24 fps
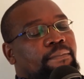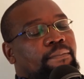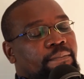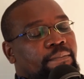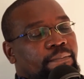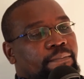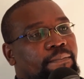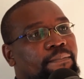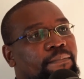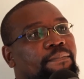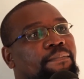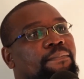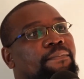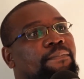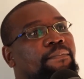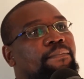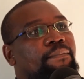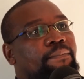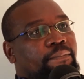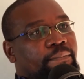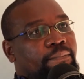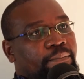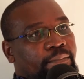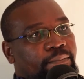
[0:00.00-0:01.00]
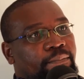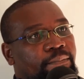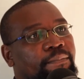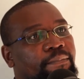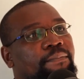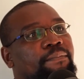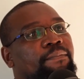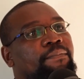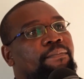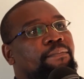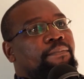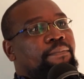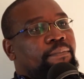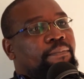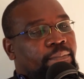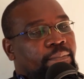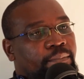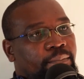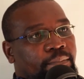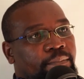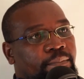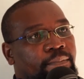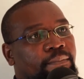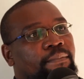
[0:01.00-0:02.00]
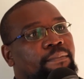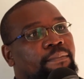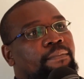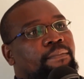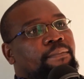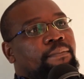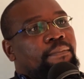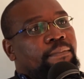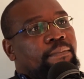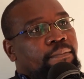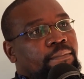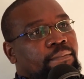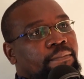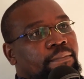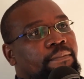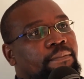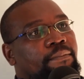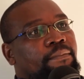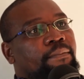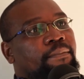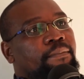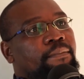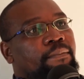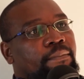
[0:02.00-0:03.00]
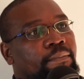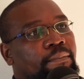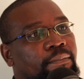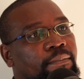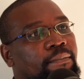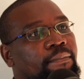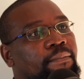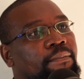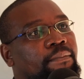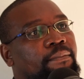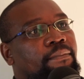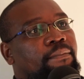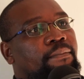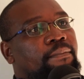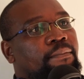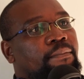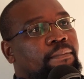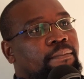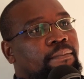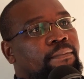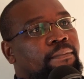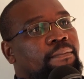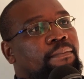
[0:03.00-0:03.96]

all of those things have negatively impacted you.